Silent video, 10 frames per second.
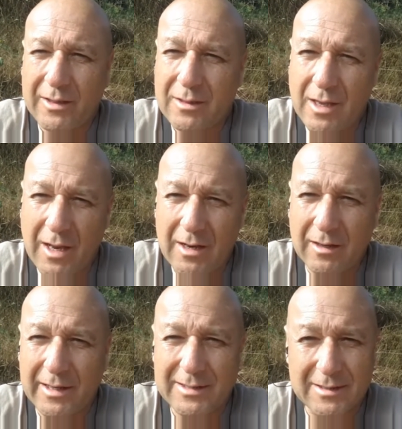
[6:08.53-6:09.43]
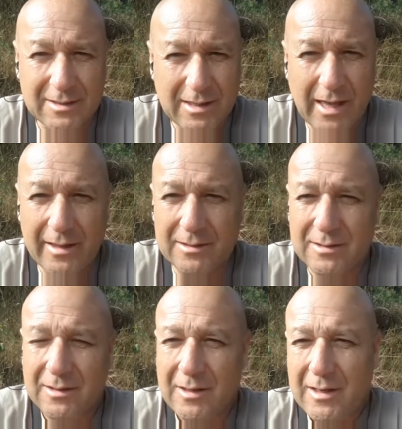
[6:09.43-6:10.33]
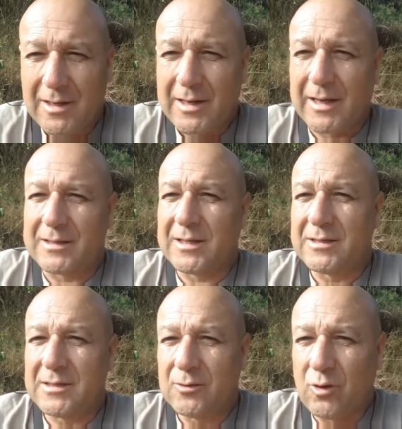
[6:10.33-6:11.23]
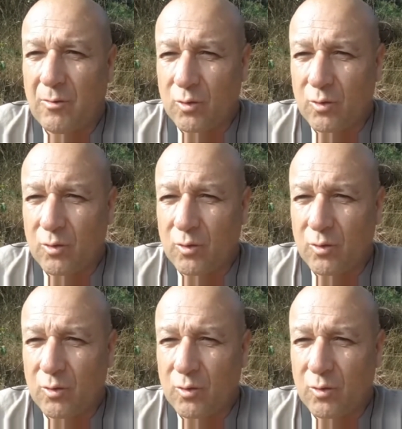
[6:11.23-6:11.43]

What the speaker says: those that if they have needs